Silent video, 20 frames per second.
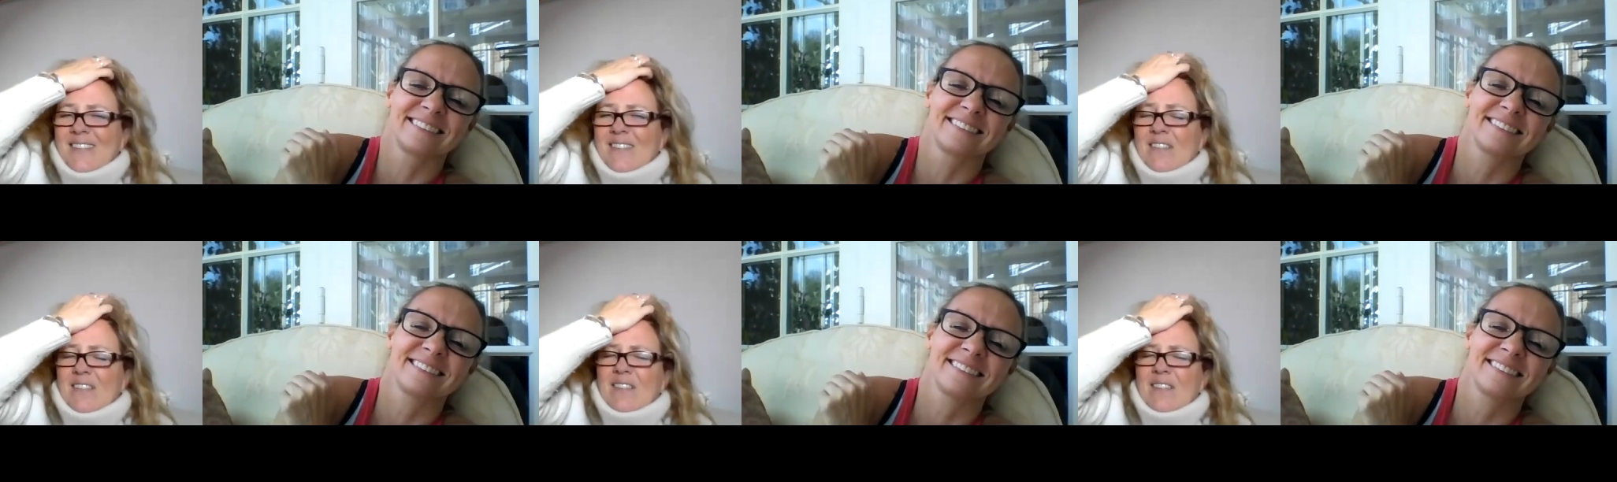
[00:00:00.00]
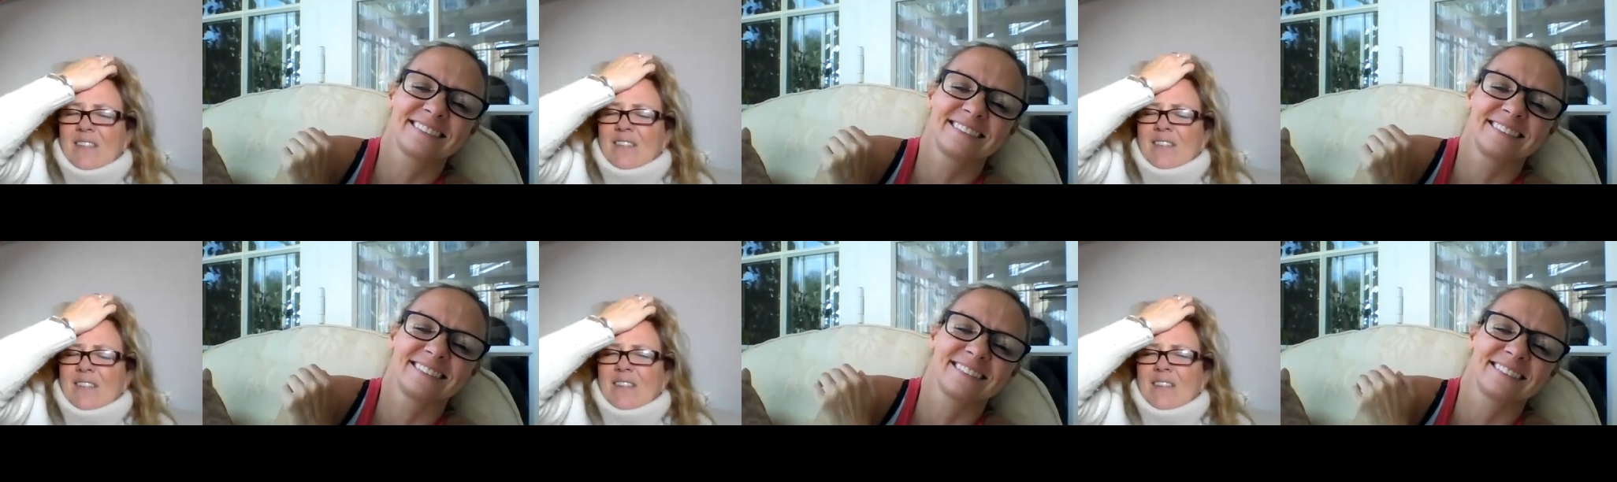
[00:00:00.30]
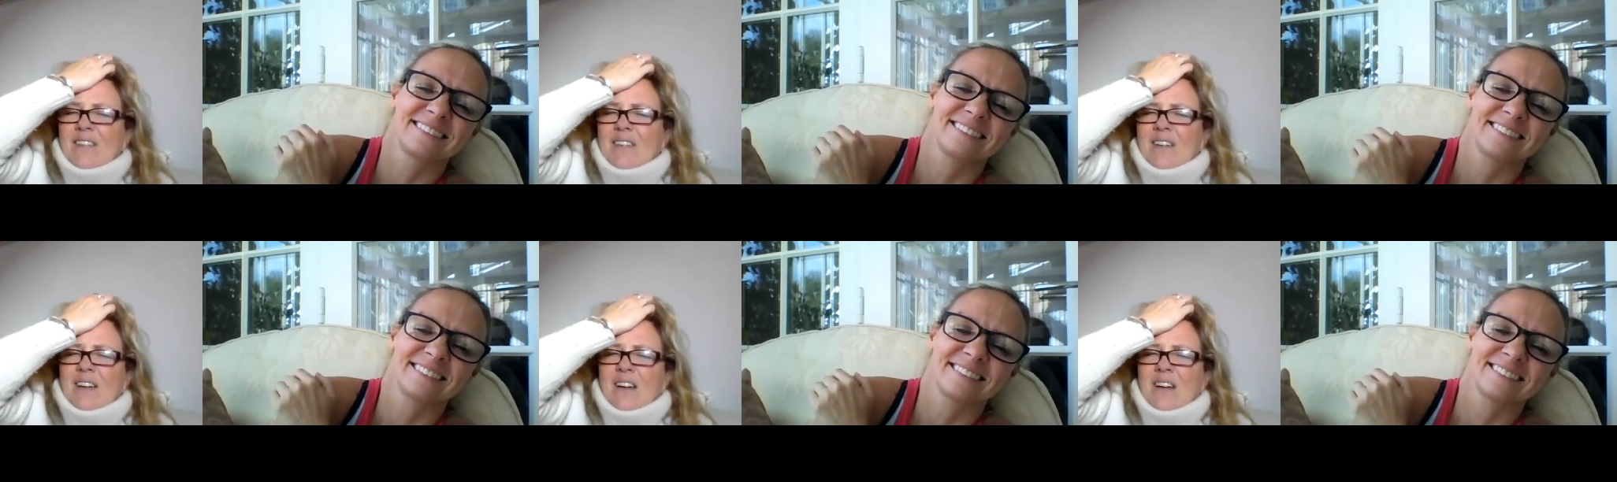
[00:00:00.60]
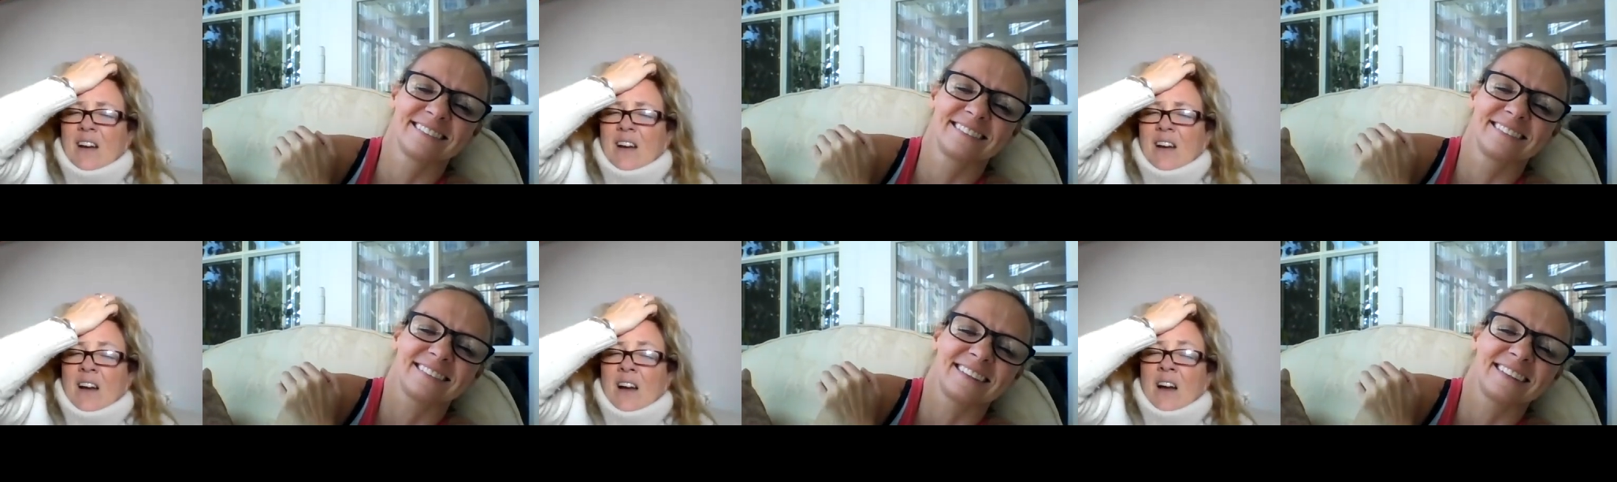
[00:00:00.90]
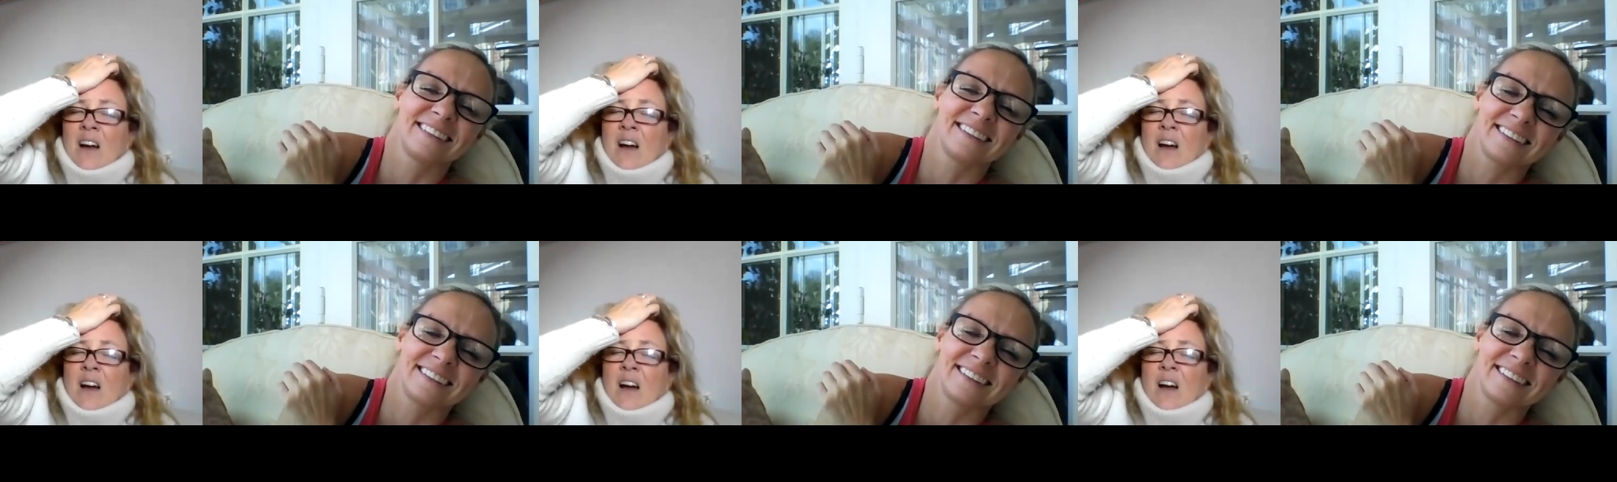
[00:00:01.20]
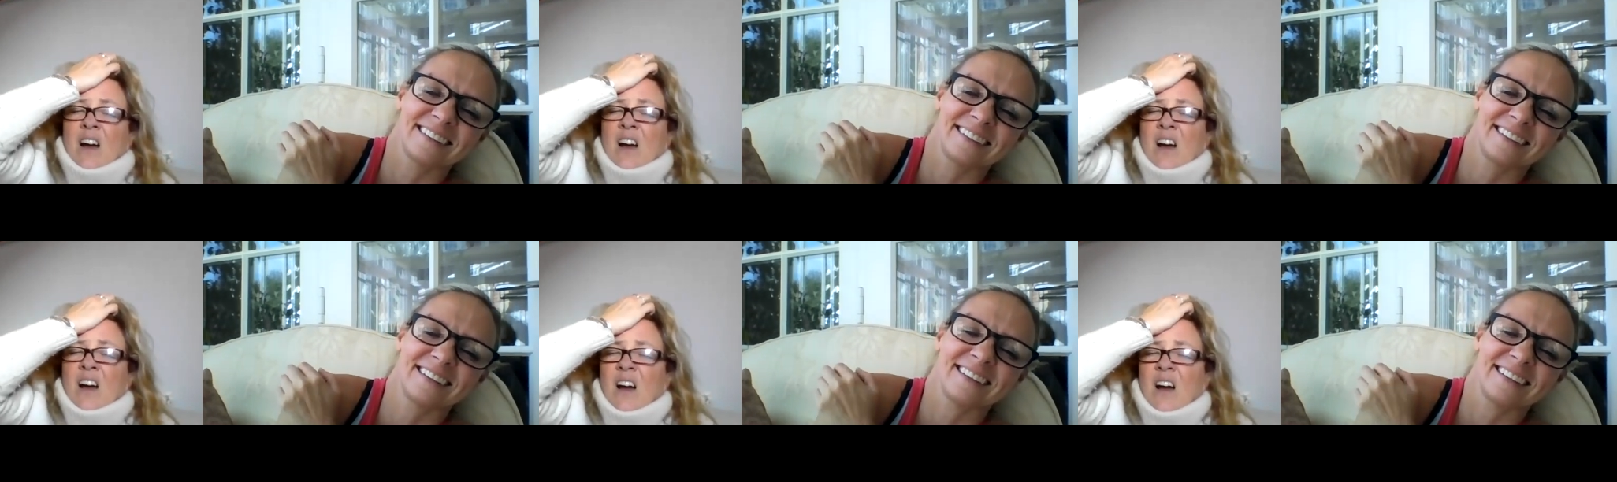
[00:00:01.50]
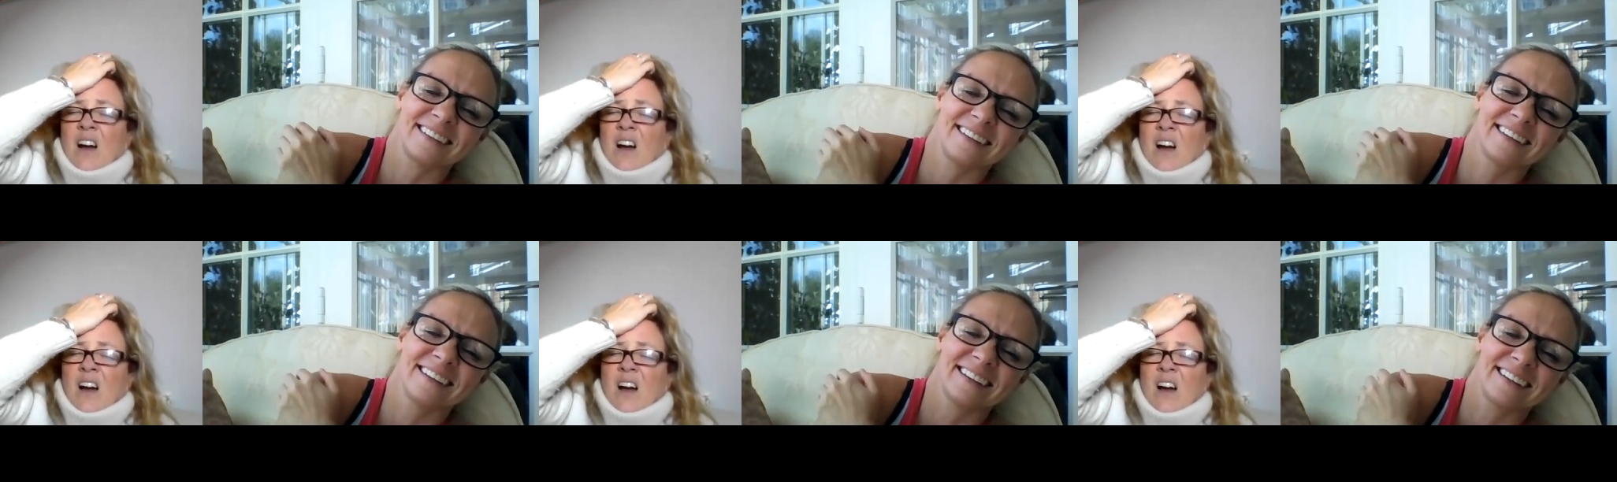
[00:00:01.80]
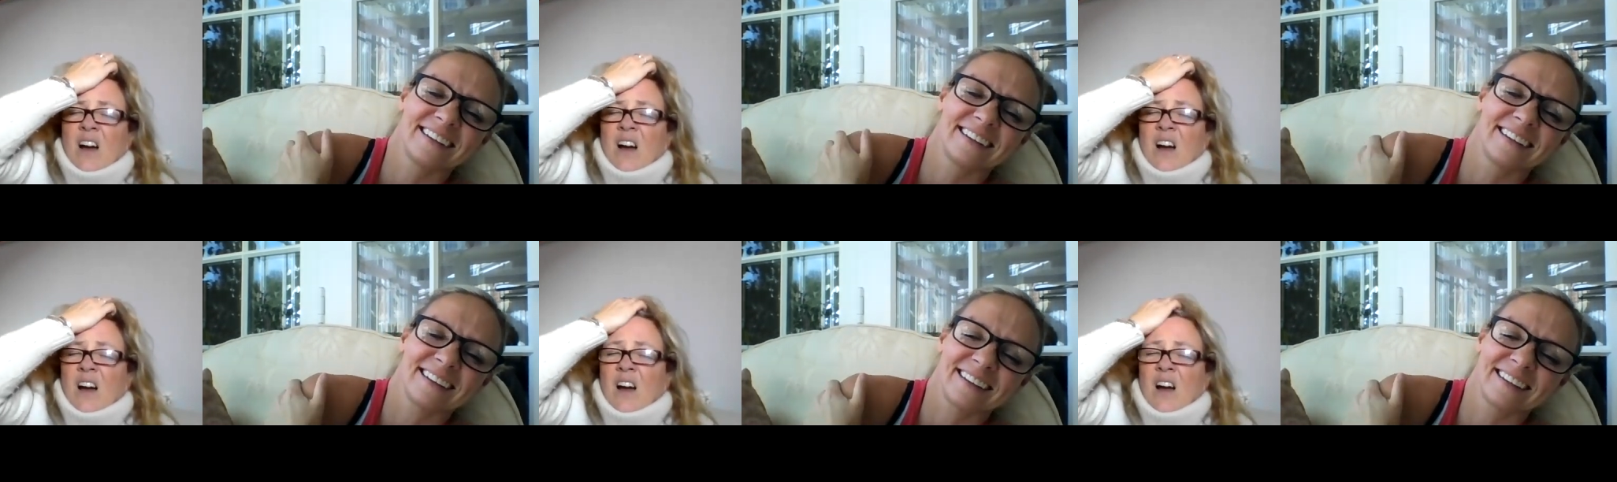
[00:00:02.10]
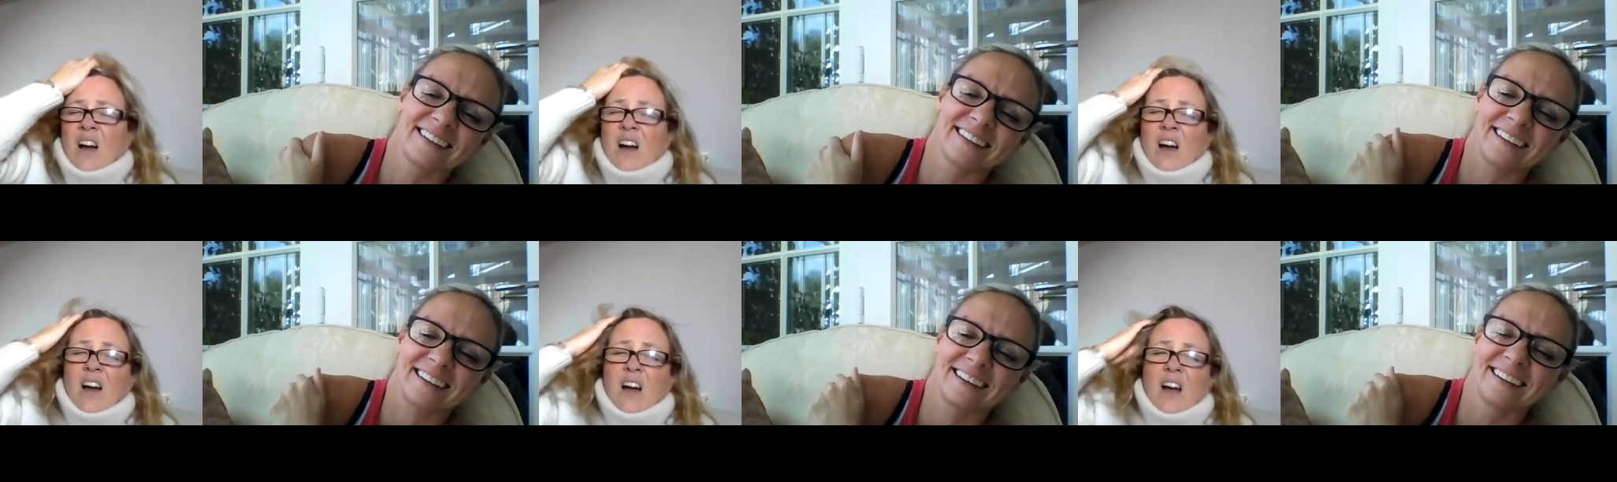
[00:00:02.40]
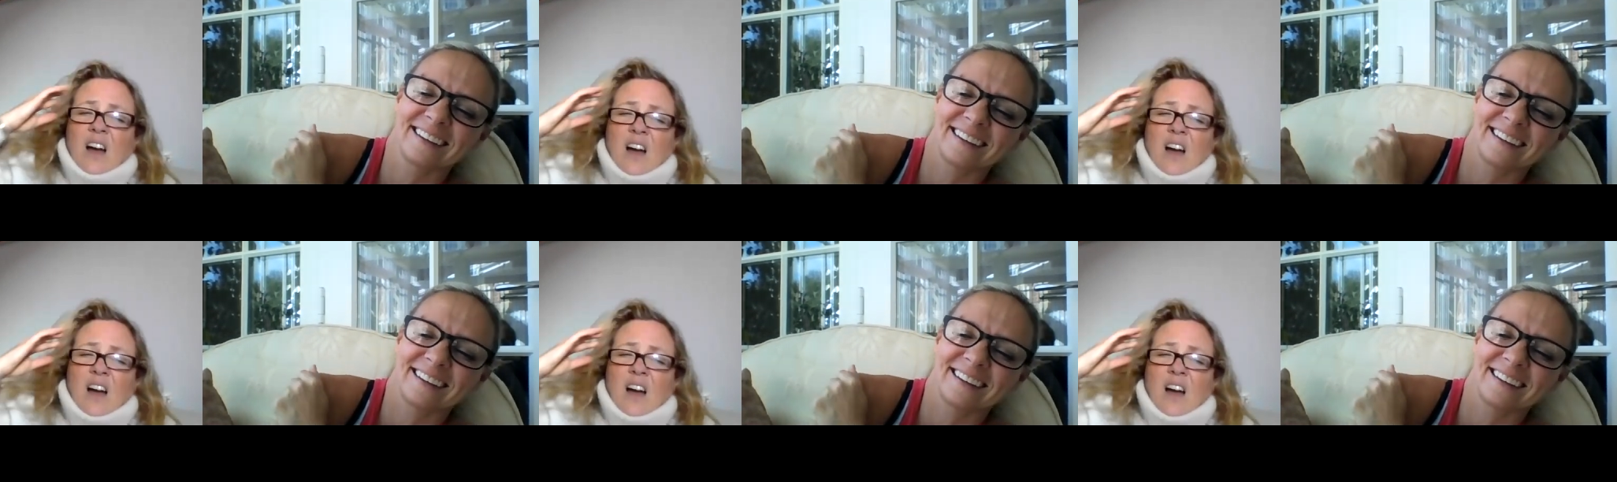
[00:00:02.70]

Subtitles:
Nothing is said.